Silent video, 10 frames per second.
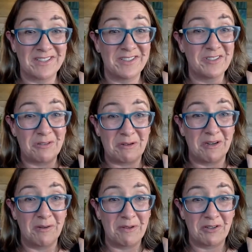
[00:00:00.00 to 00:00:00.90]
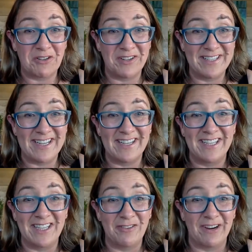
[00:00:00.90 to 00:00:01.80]
So don't worry, we're not going down
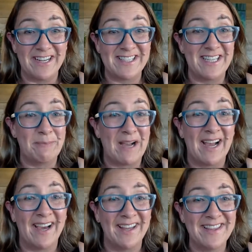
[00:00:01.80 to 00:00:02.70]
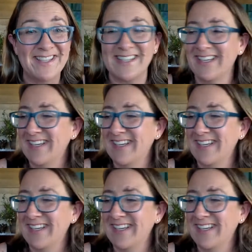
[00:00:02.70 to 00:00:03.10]
any crazy paths.